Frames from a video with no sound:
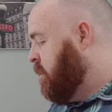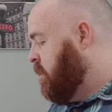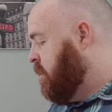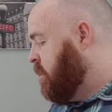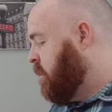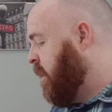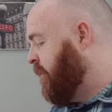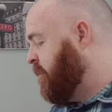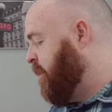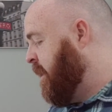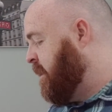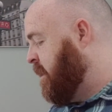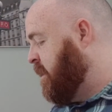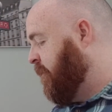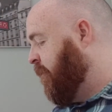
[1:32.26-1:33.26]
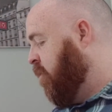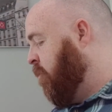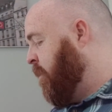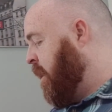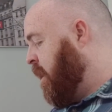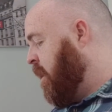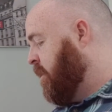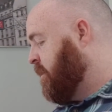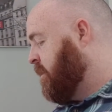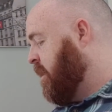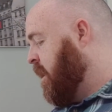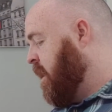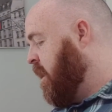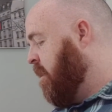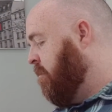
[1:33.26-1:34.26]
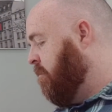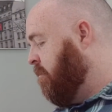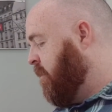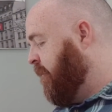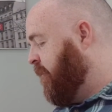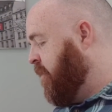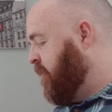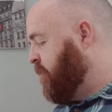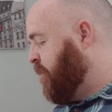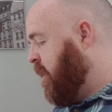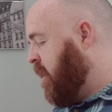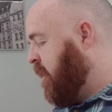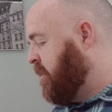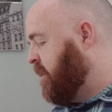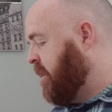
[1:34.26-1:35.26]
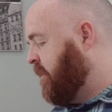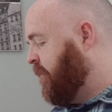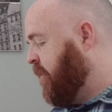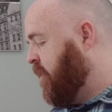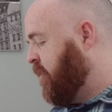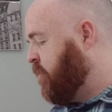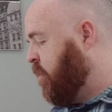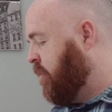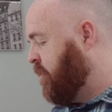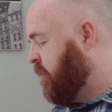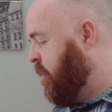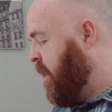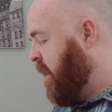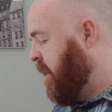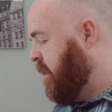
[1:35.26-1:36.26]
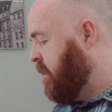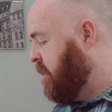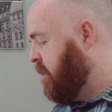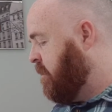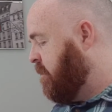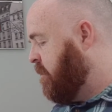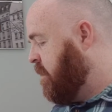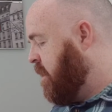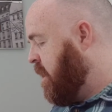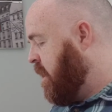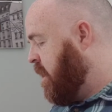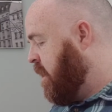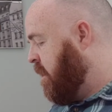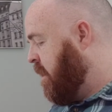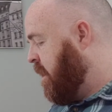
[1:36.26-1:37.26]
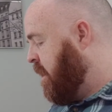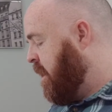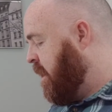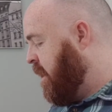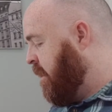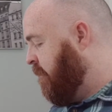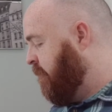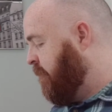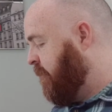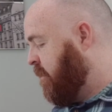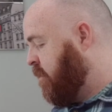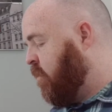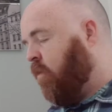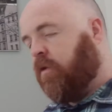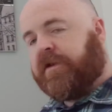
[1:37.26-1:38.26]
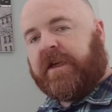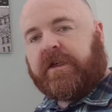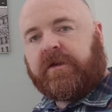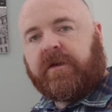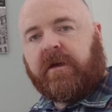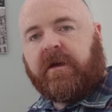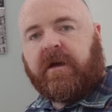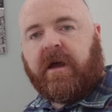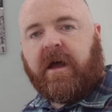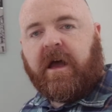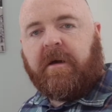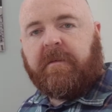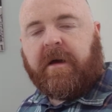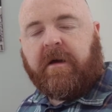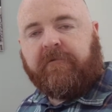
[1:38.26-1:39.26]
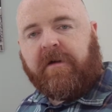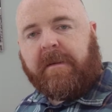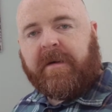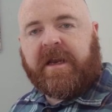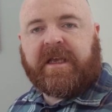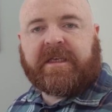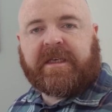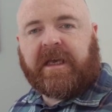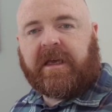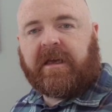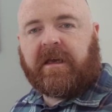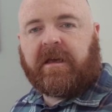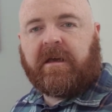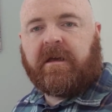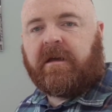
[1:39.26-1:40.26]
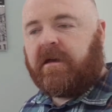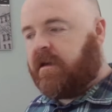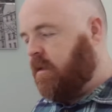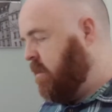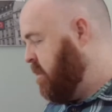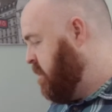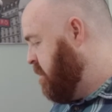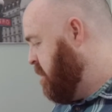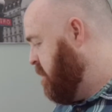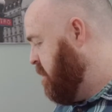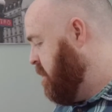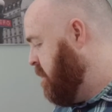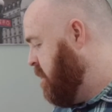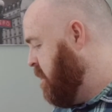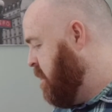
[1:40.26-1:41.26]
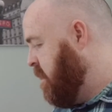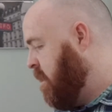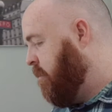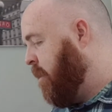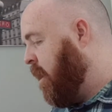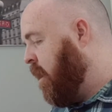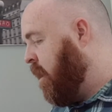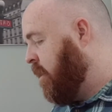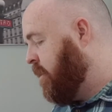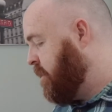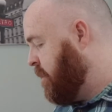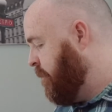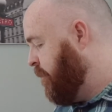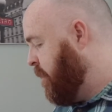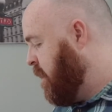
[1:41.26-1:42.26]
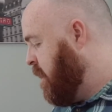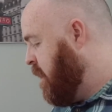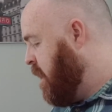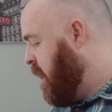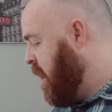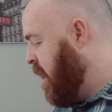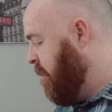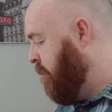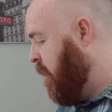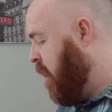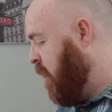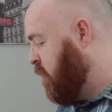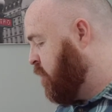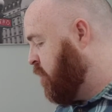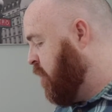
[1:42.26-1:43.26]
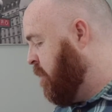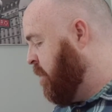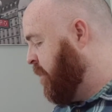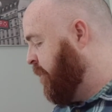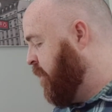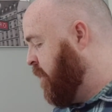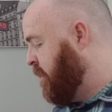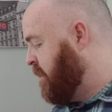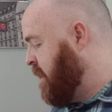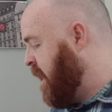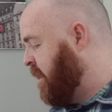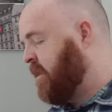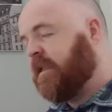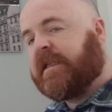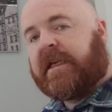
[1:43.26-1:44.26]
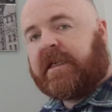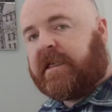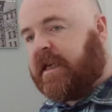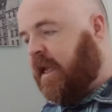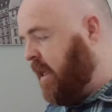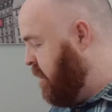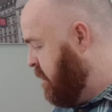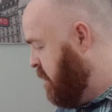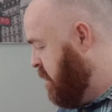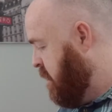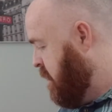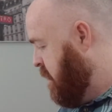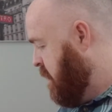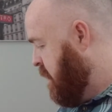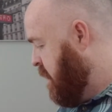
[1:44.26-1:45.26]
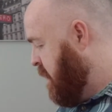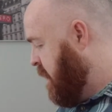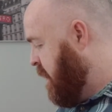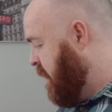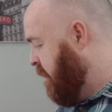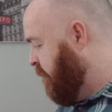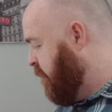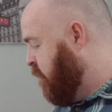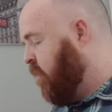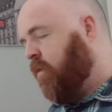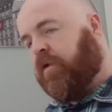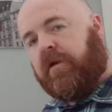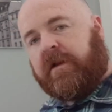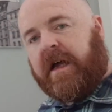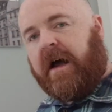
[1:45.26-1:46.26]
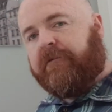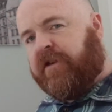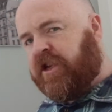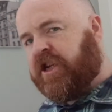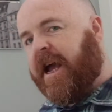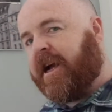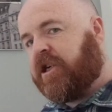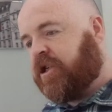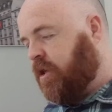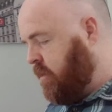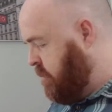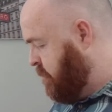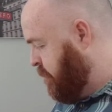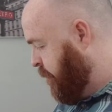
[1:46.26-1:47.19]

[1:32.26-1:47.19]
So I've split this into four parts. Um, the first part is verse one to eight, and, um, and I've called this um, a reminiscing part. Uh, part two is verse nine to sixteen, and I've called that rejection.